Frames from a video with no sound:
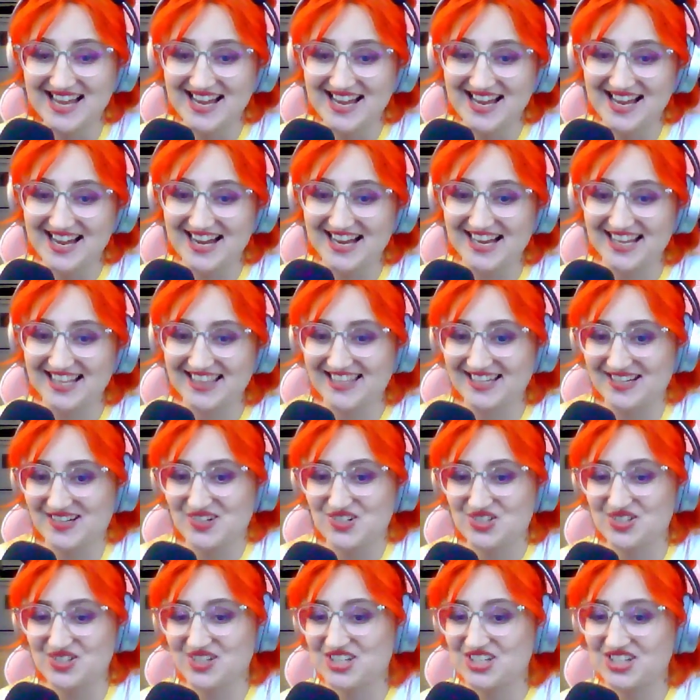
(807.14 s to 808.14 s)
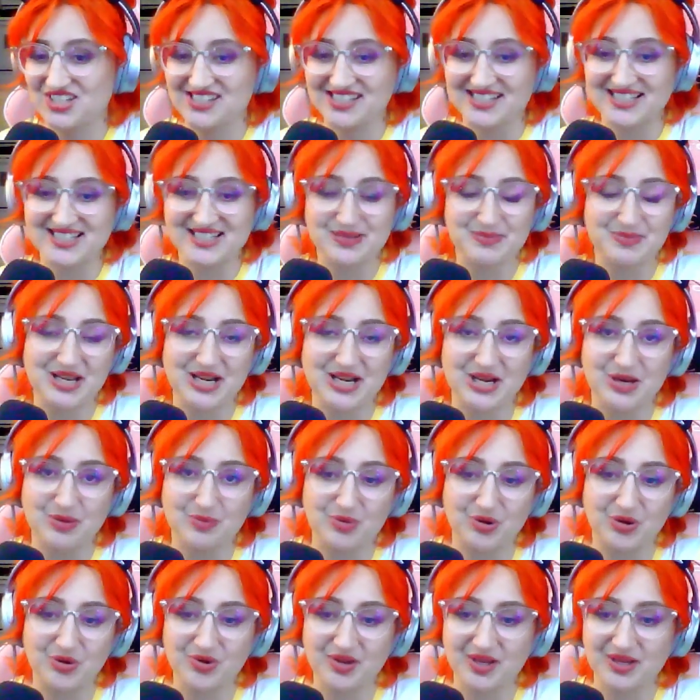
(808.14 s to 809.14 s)
They usually just end up getting
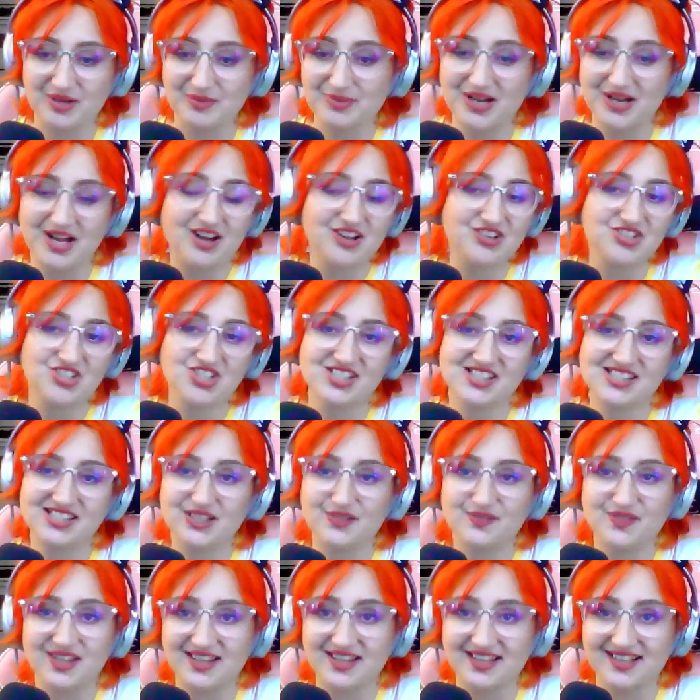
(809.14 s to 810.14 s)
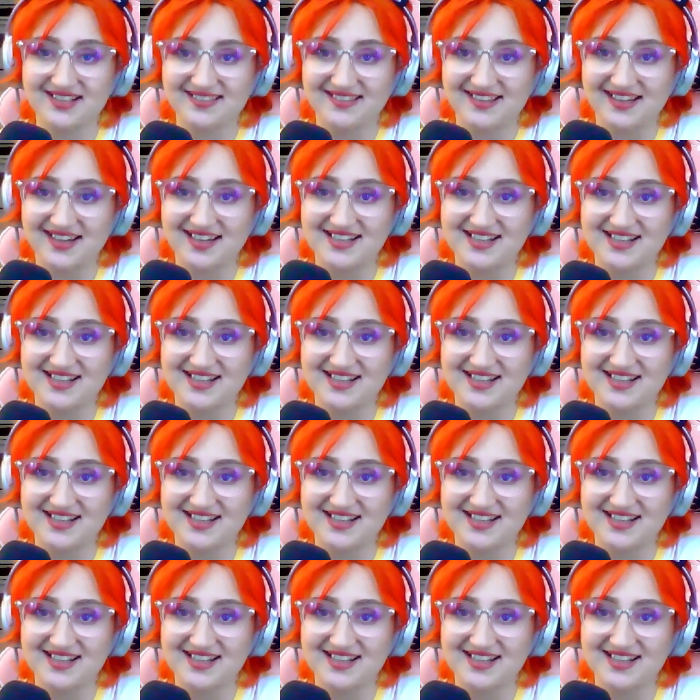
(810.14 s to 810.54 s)
broken, but I'll just leave it like that.